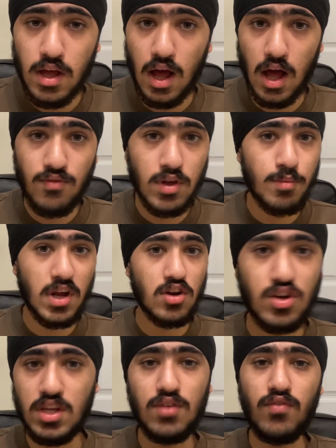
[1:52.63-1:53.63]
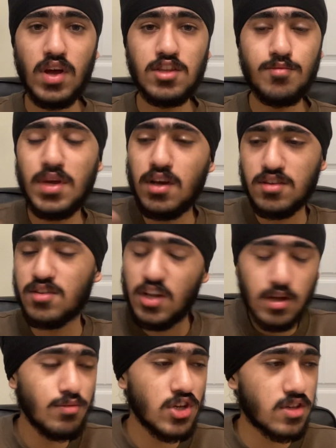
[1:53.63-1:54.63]
having better defense because
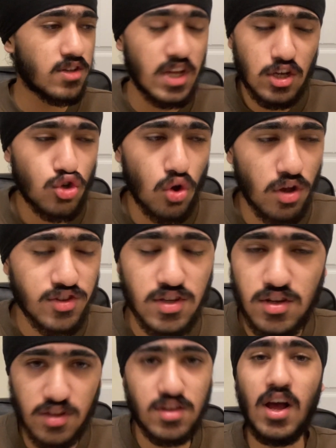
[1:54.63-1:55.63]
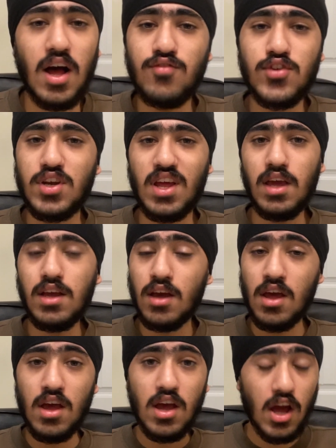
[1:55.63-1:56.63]
Slim just takes shots he doesn't have to
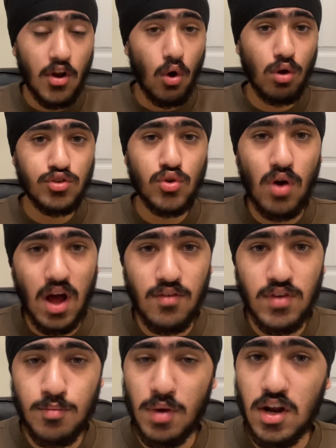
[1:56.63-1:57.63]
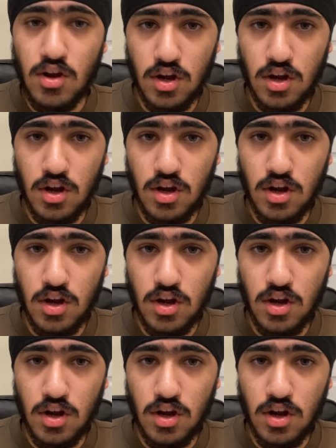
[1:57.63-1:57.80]
take, and also having better